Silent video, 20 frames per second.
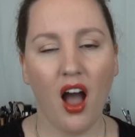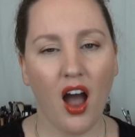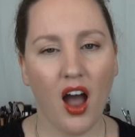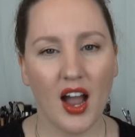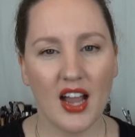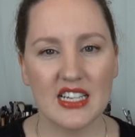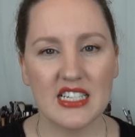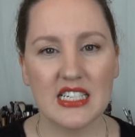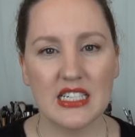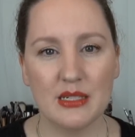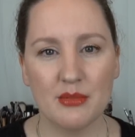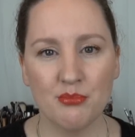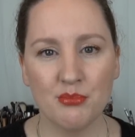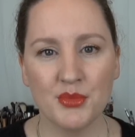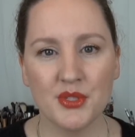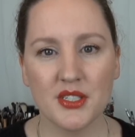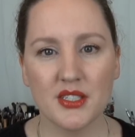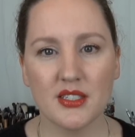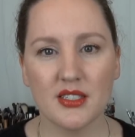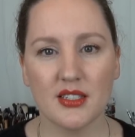
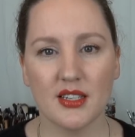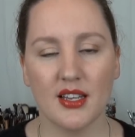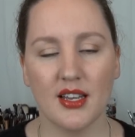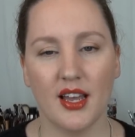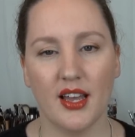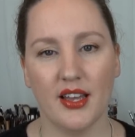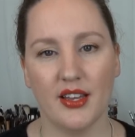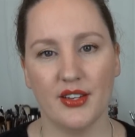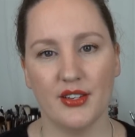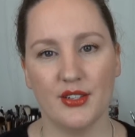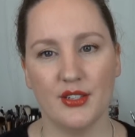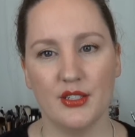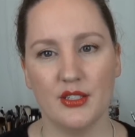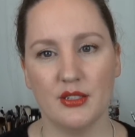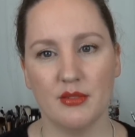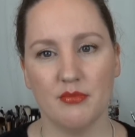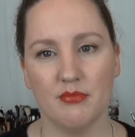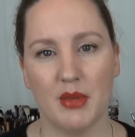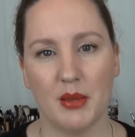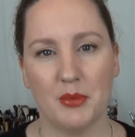items
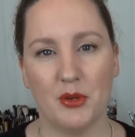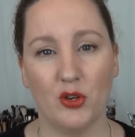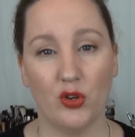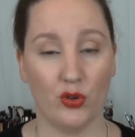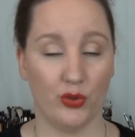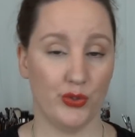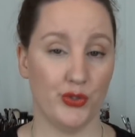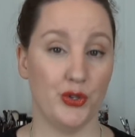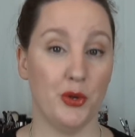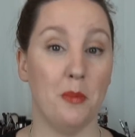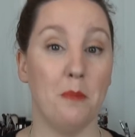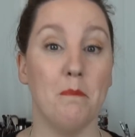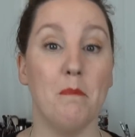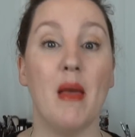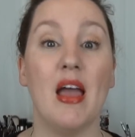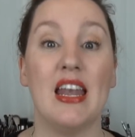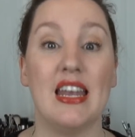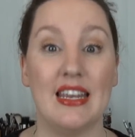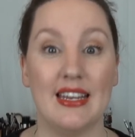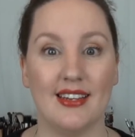and maybe not so
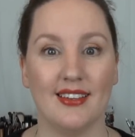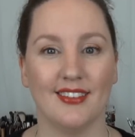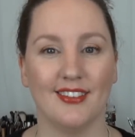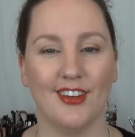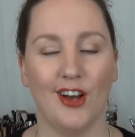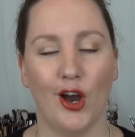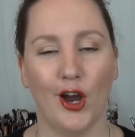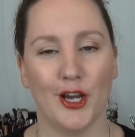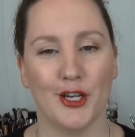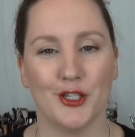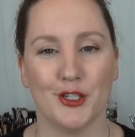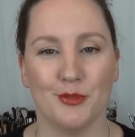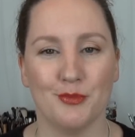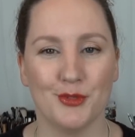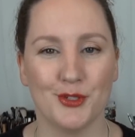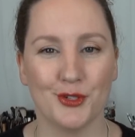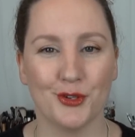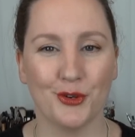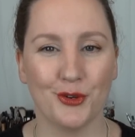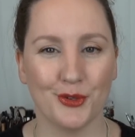many
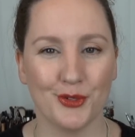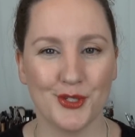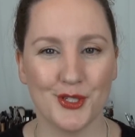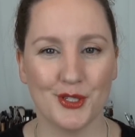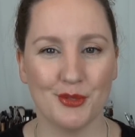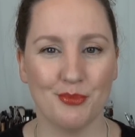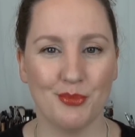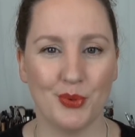items across the